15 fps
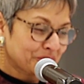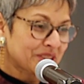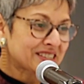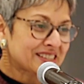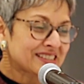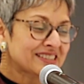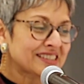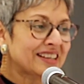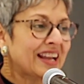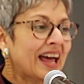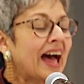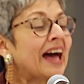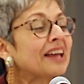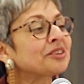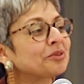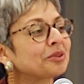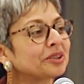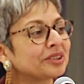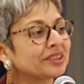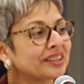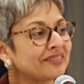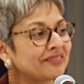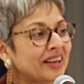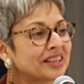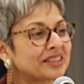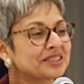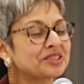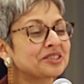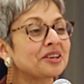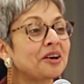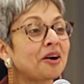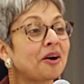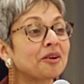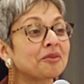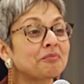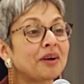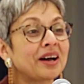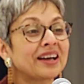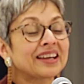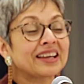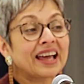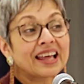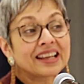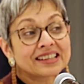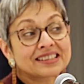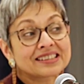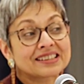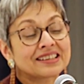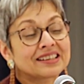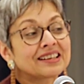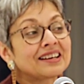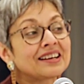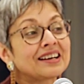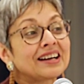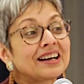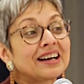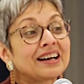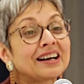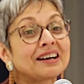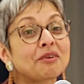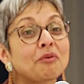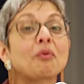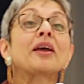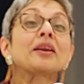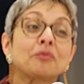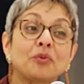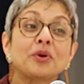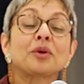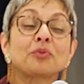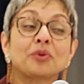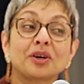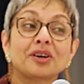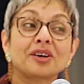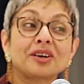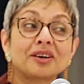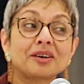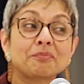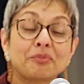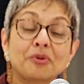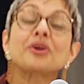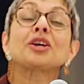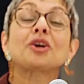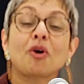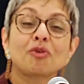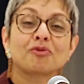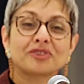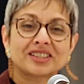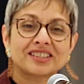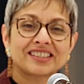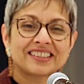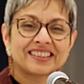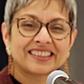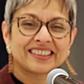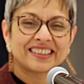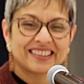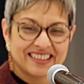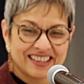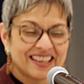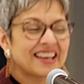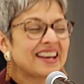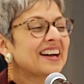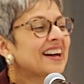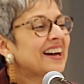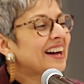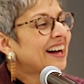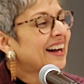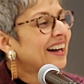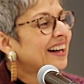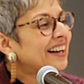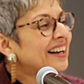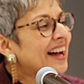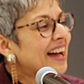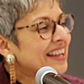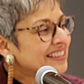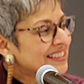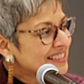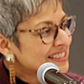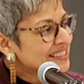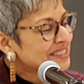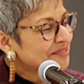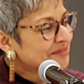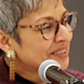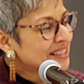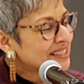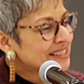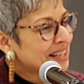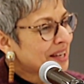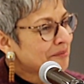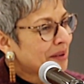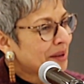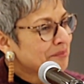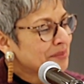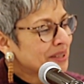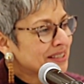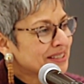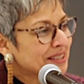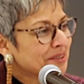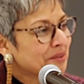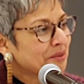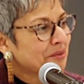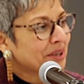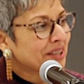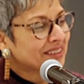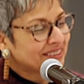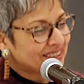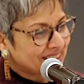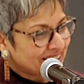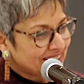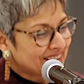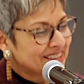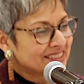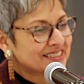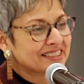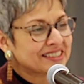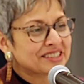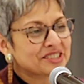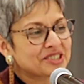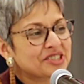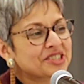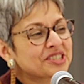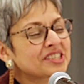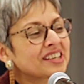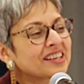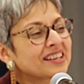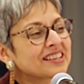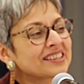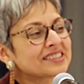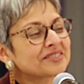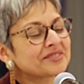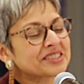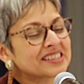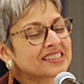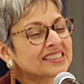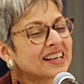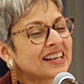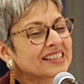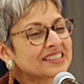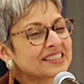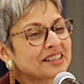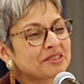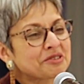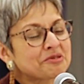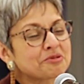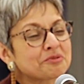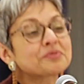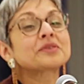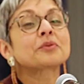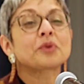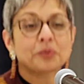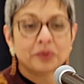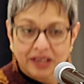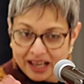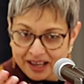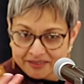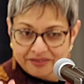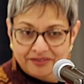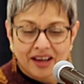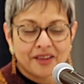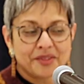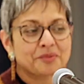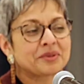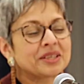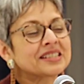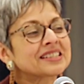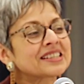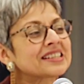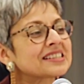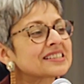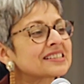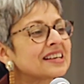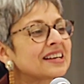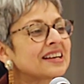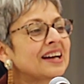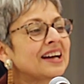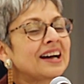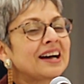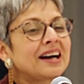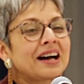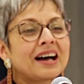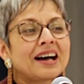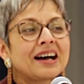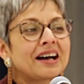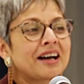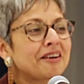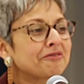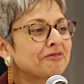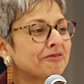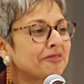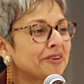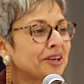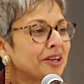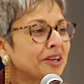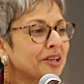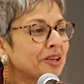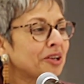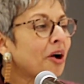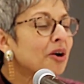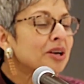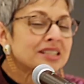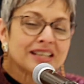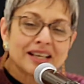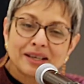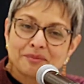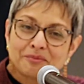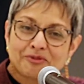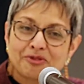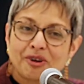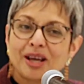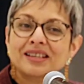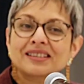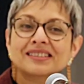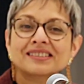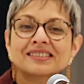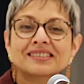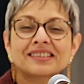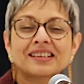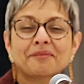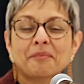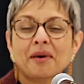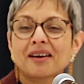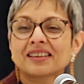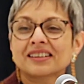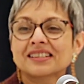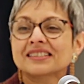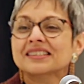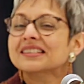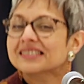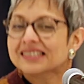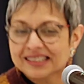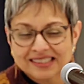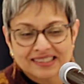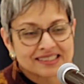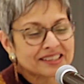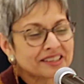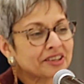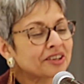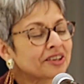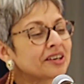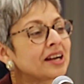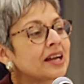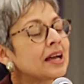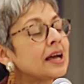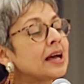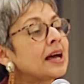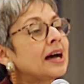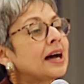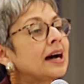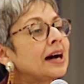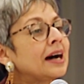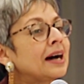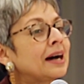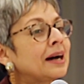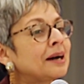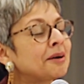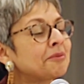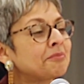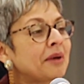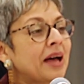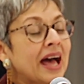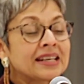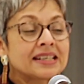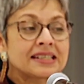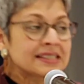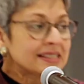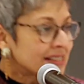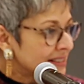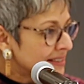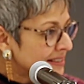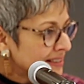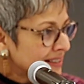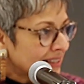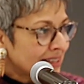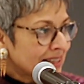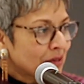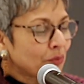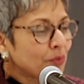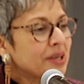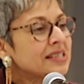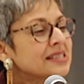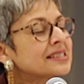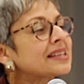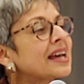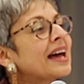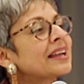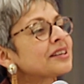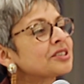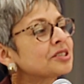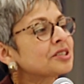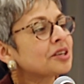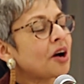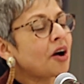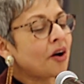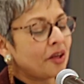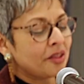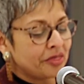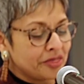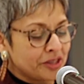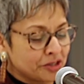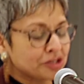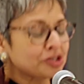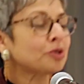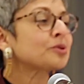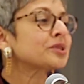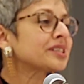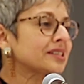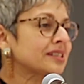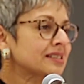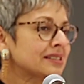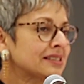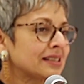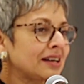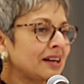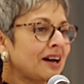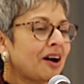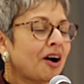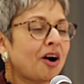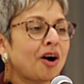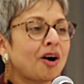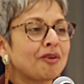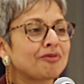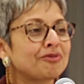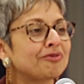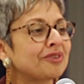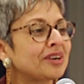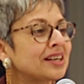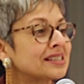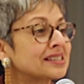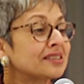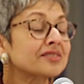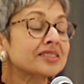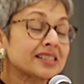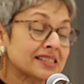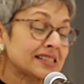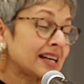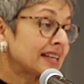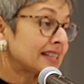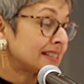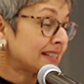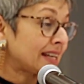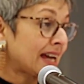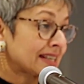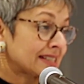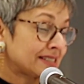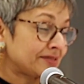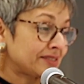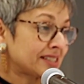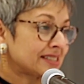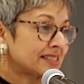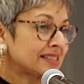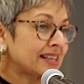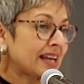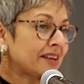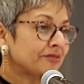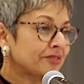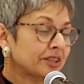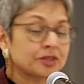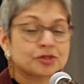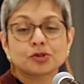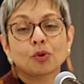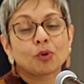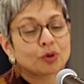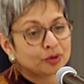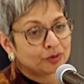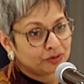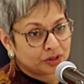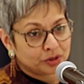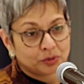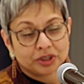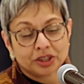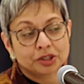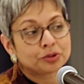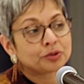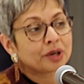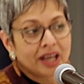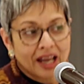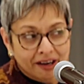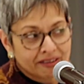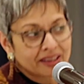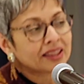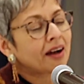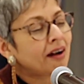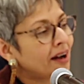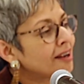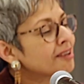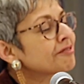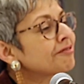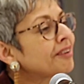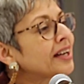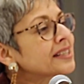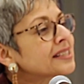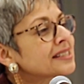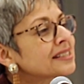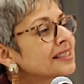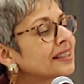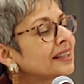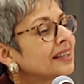This is an annual event on my calendar when we were pre-COVID. And this is the first time I'm meeting with Turkish civil society and groups, so we will have other meetings. Have long-time friends among the sisters here, and indeed we stand on the shoulders of civil society activists and advocates all over the world who carry the hard fight.